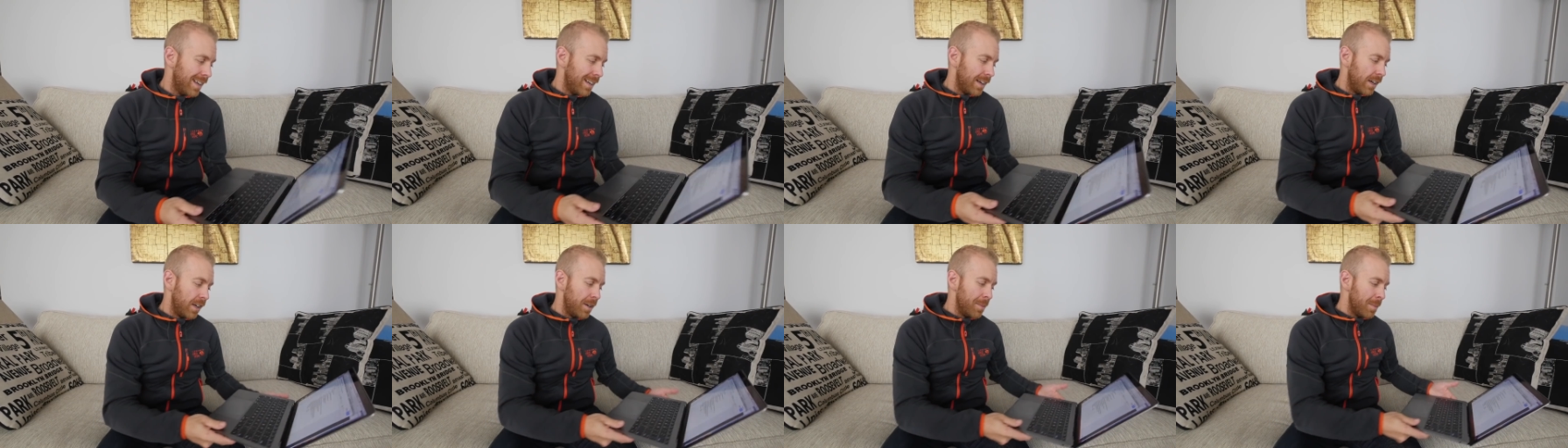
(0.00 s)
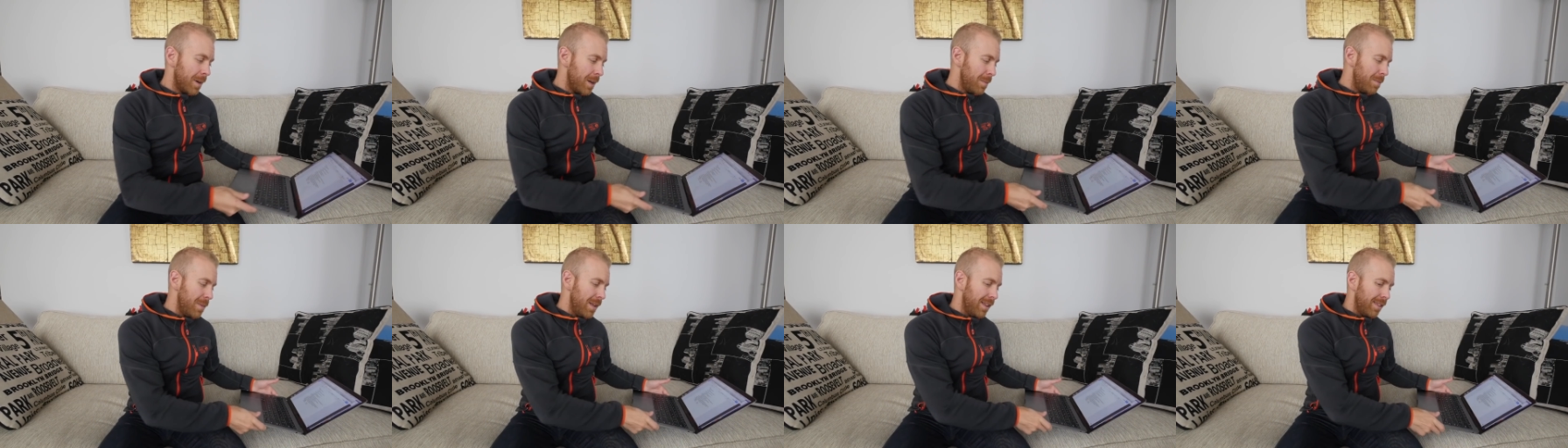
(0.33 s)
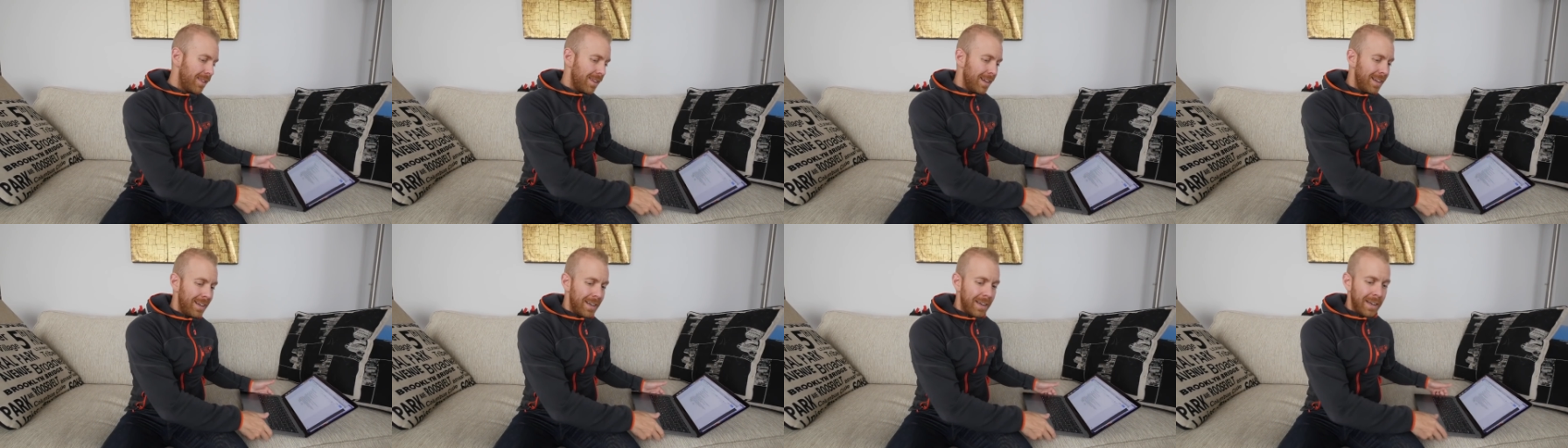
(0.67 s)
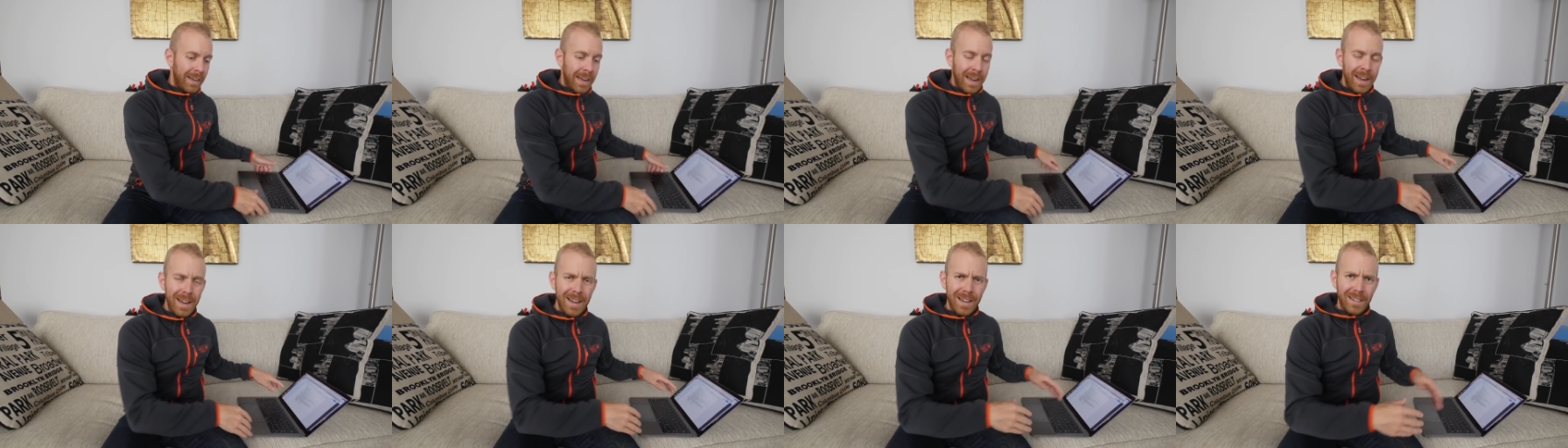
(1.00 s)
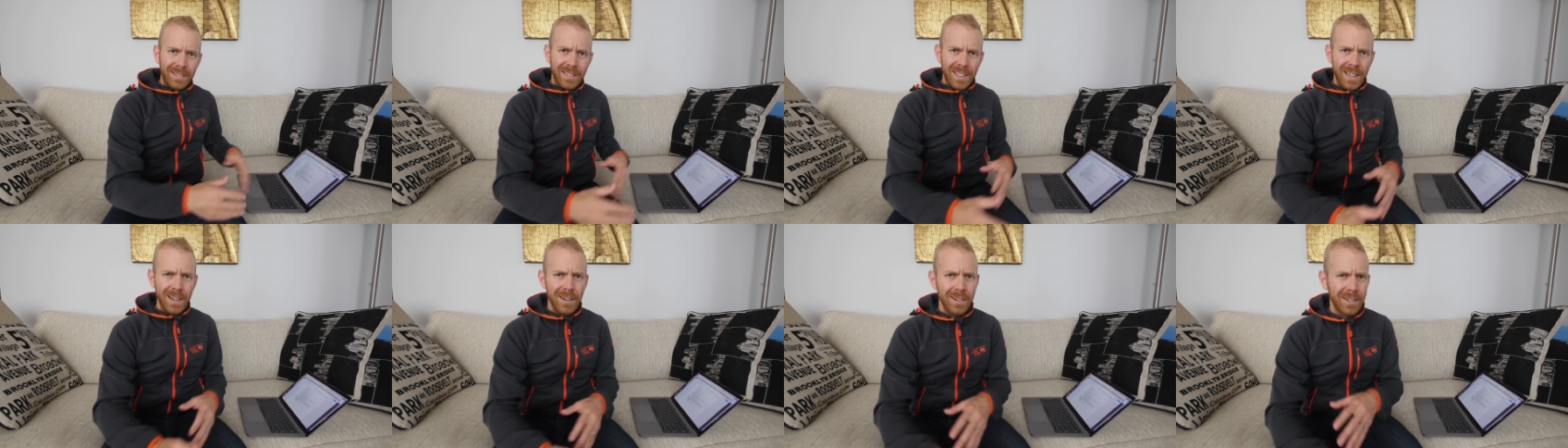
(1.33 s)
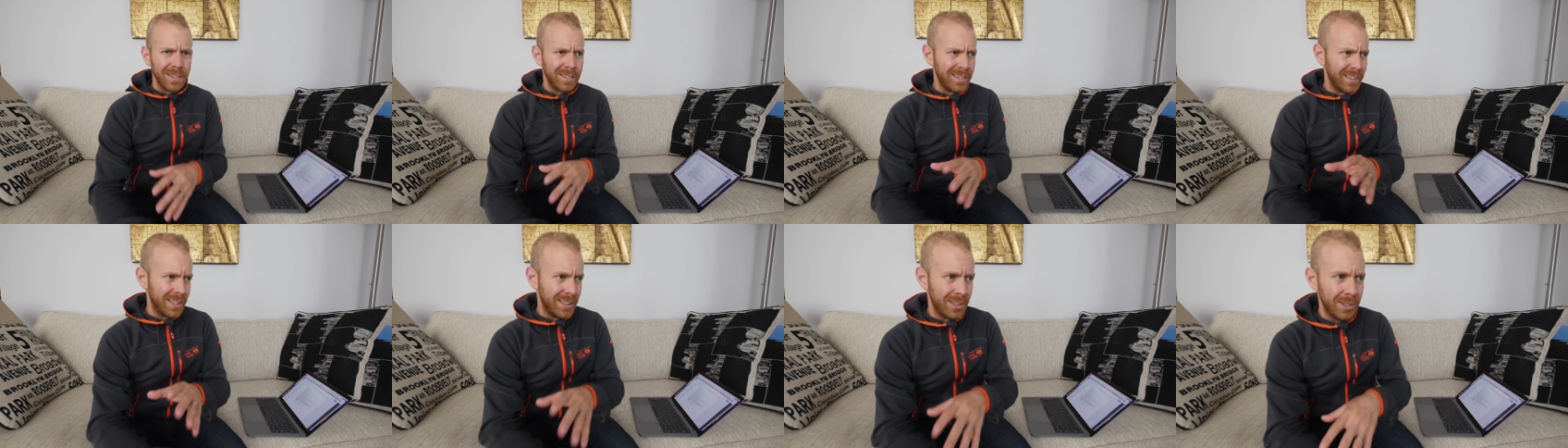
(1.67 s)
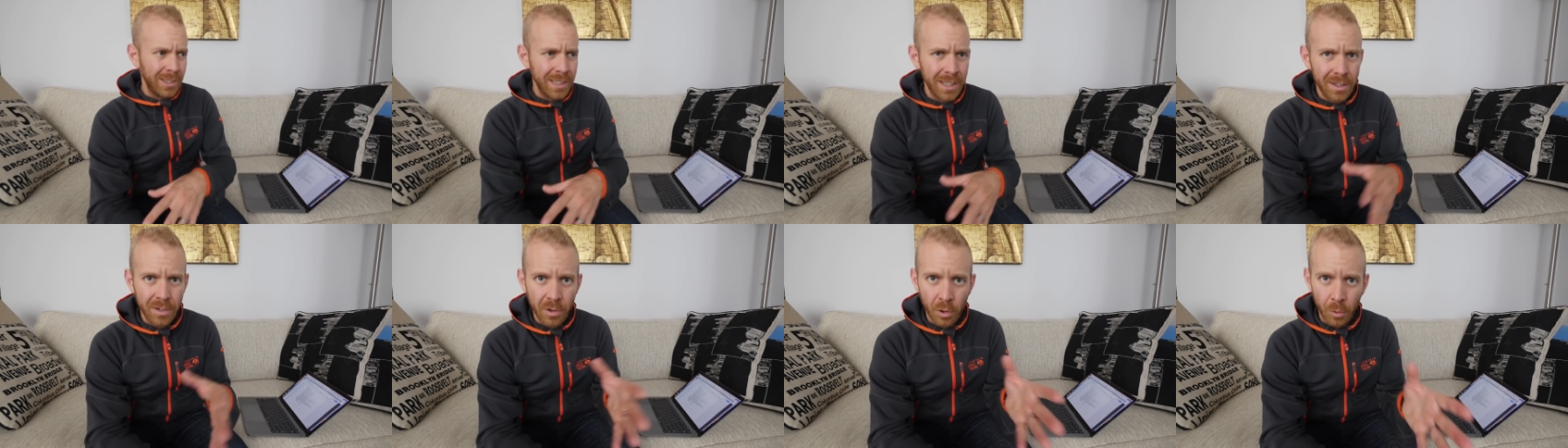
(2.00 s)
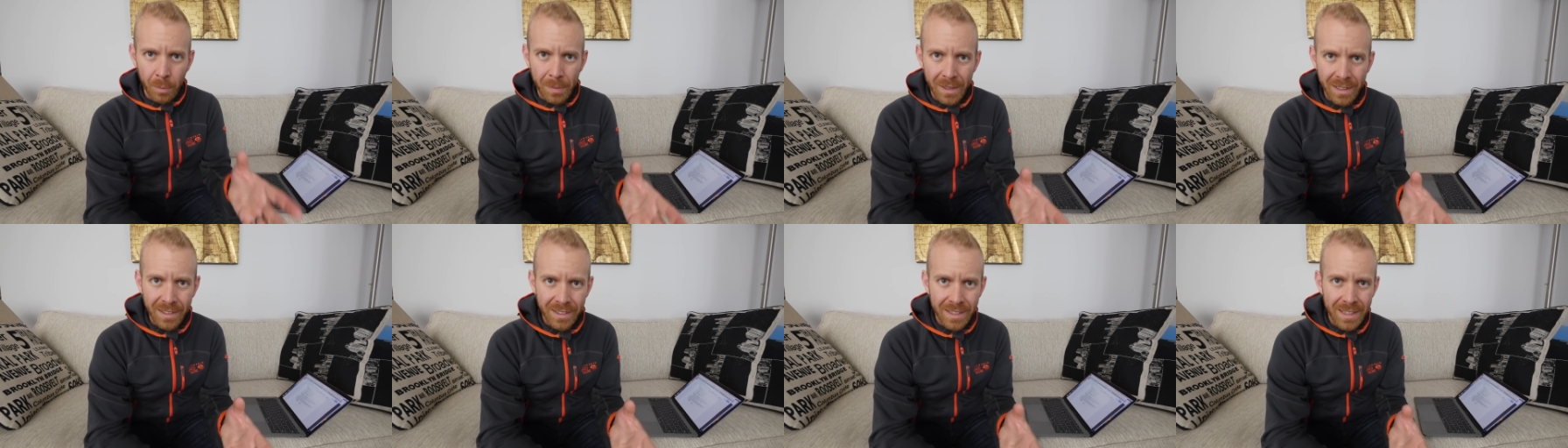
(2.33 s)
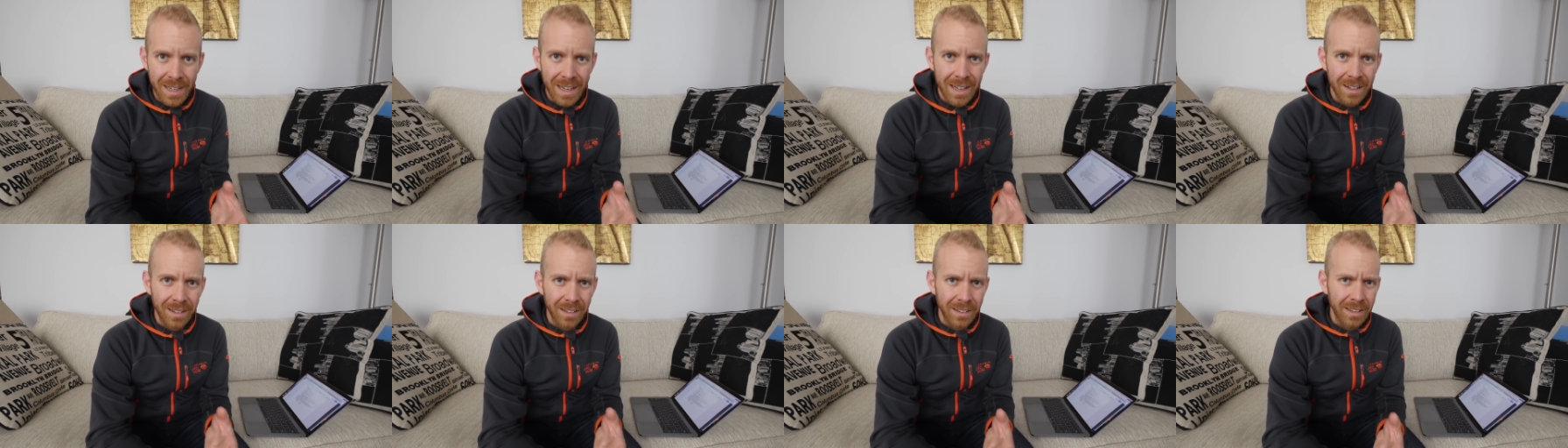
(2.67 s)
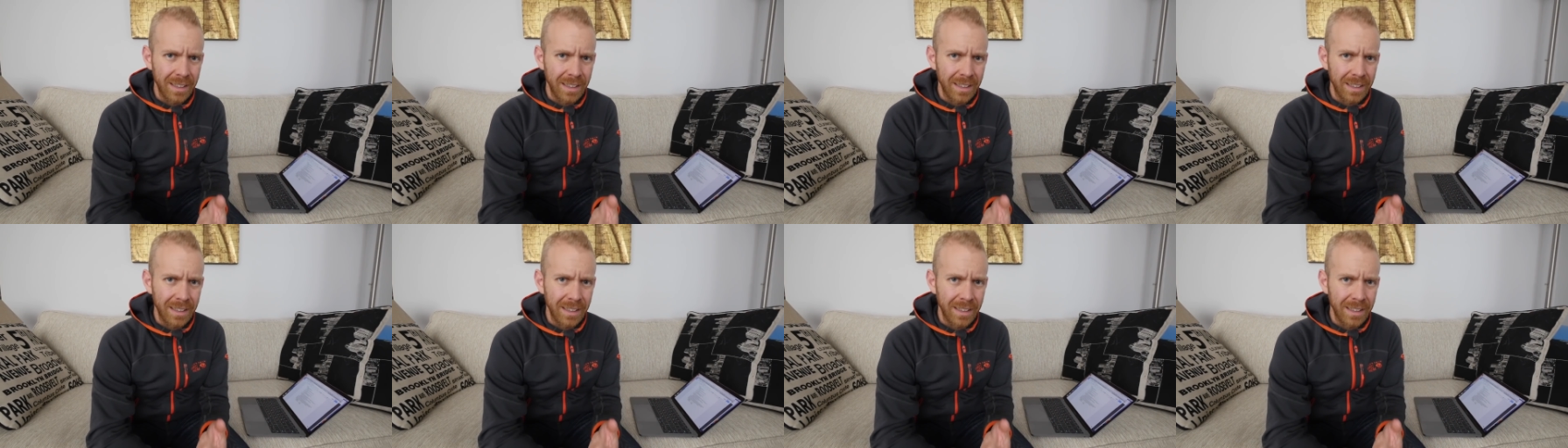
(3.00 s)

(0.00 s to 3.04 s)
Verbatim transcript: Now you might be thinking, hey, Taryn, you know what, no big deal.